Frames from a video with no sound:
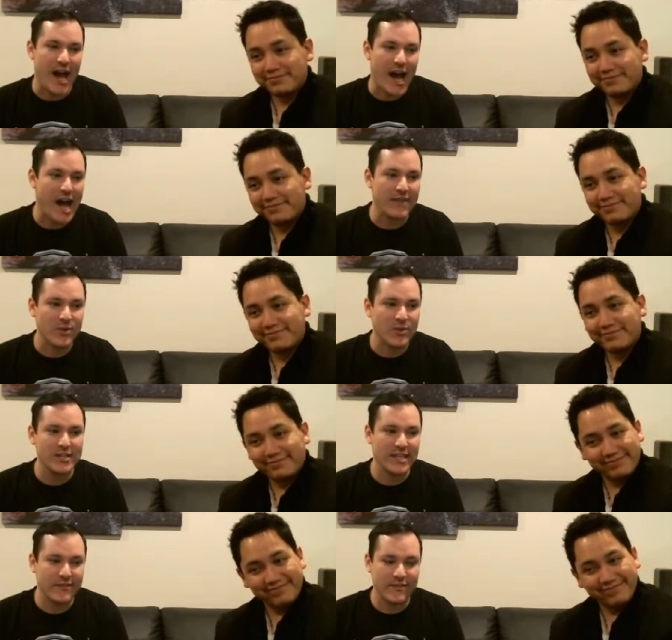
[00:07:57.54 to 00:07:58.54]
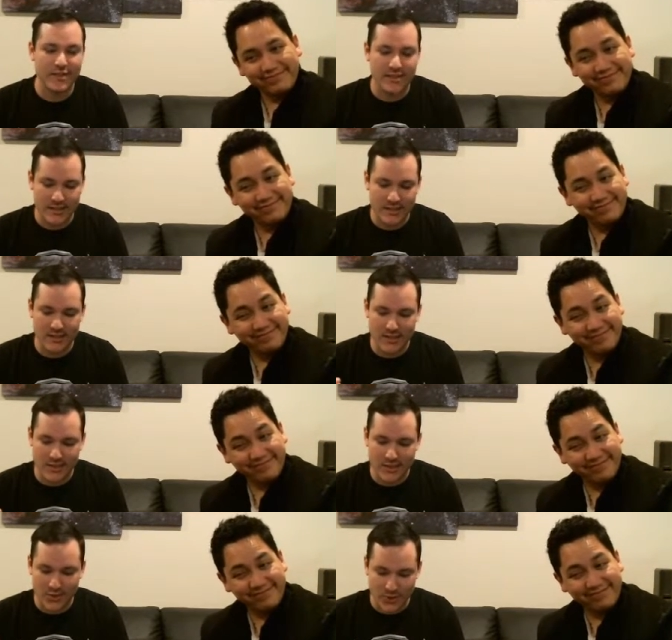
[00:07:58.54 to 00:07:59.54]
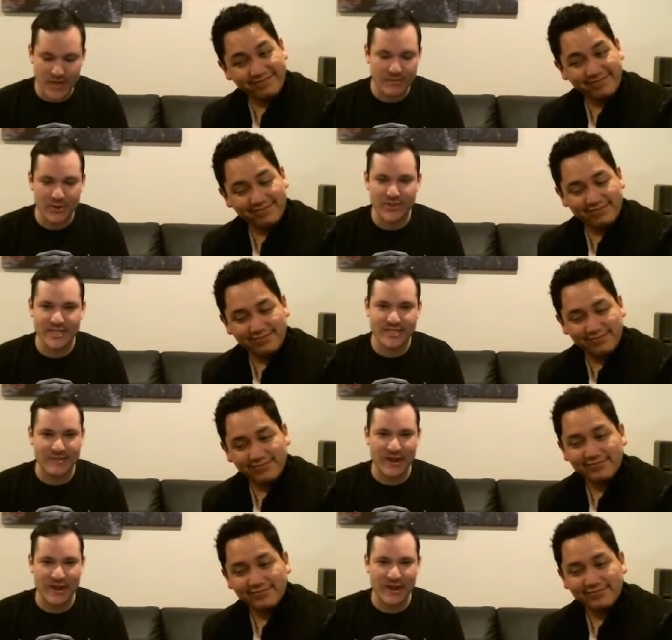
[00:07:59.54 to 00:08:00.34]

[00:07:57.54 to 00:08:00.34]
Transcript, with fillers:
Speaker 1: I've only given three movies in my